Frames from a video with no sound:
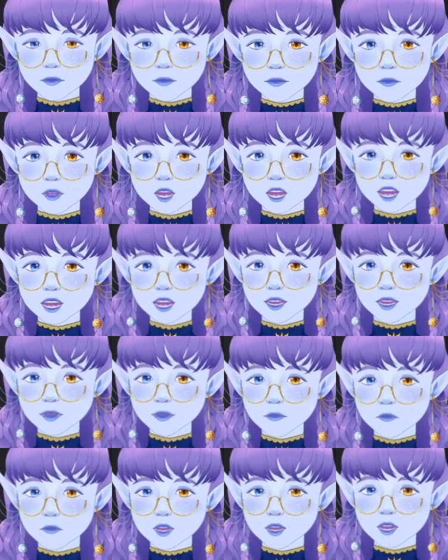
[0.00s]
And
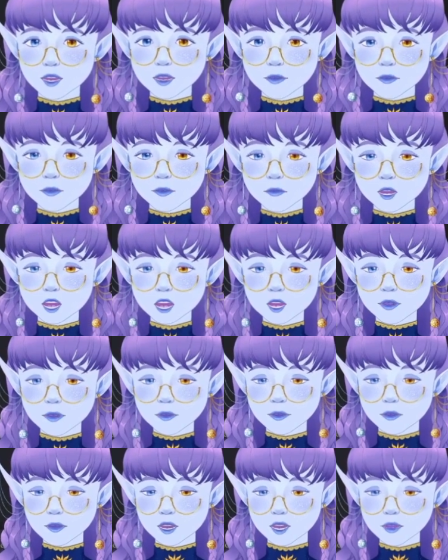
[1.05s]
we do not
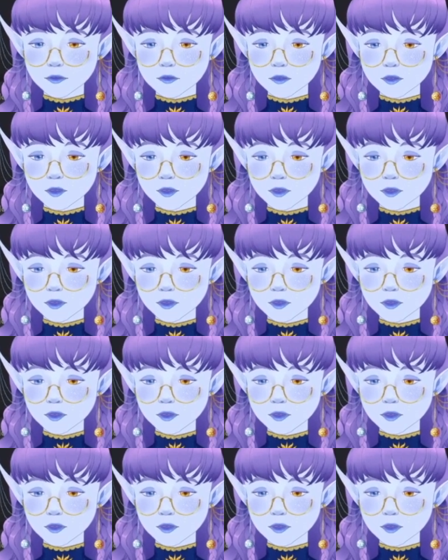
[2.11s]
joust.